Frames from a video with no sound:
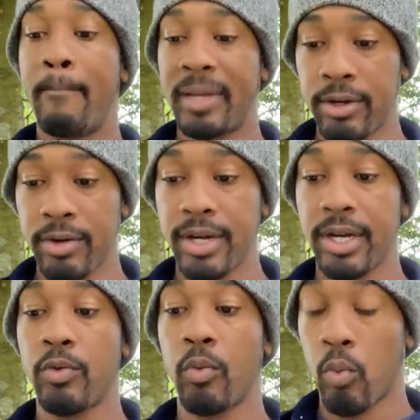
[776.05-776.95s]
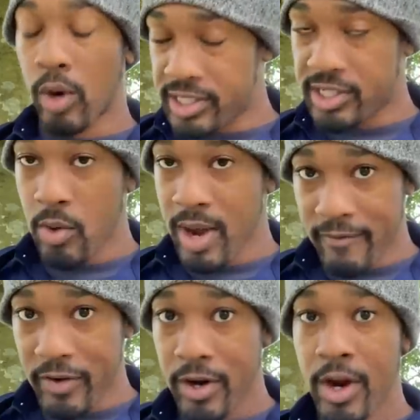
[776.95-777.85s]
period,
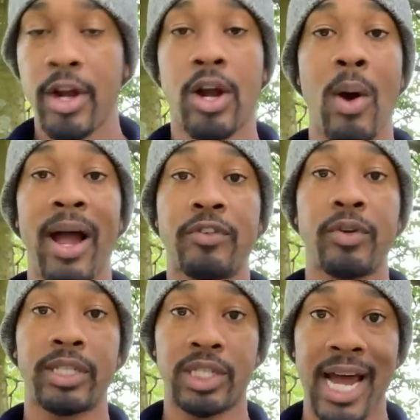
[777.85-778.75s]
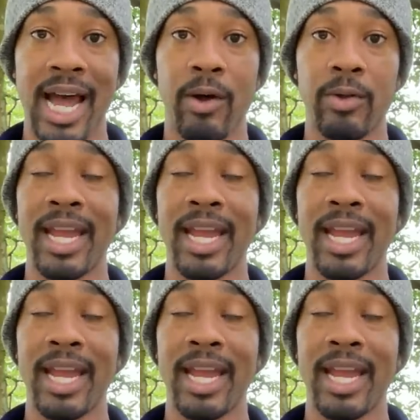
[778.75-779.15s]
whatsoever, go after a child.